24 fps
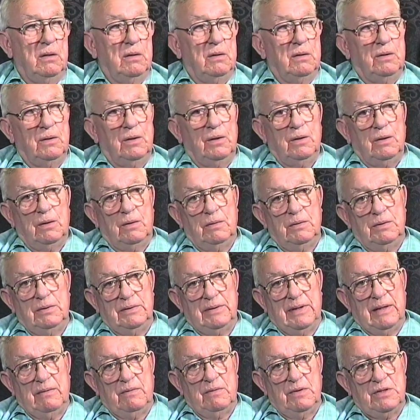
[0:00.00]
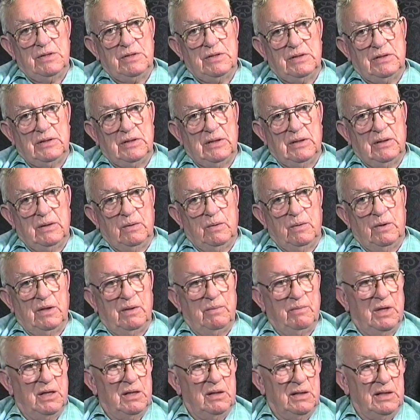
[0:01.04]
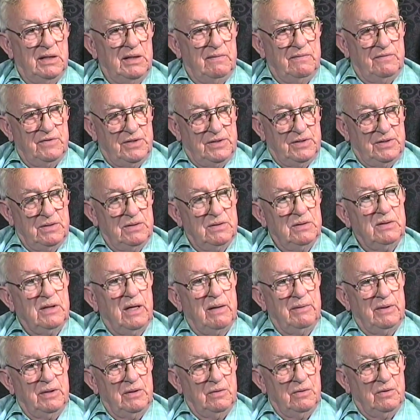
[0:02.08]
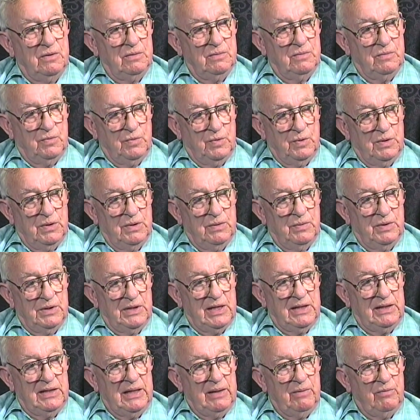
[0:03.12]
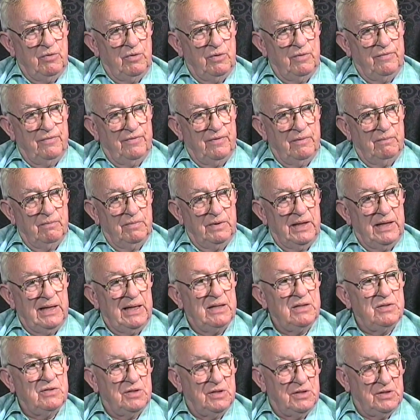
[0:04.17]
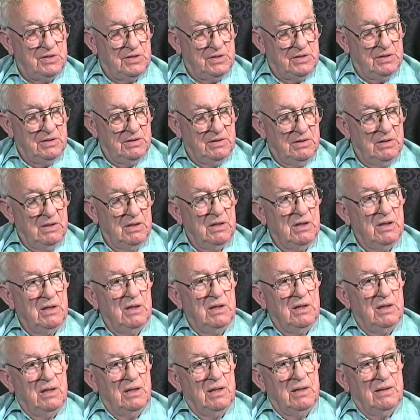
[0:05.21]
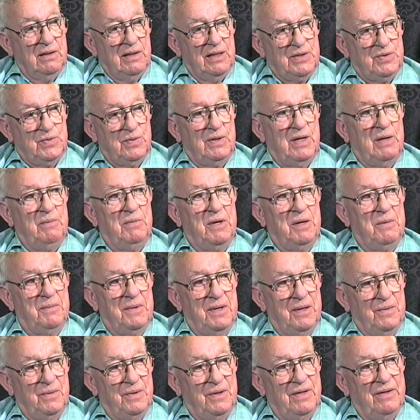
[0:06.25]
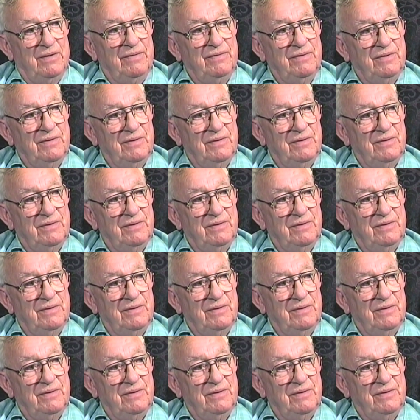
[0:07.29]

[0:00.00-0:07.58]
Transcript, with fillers: Oh, that was uh, one of my leaves coming home. when I came home from Kansas, that's when I met my wife.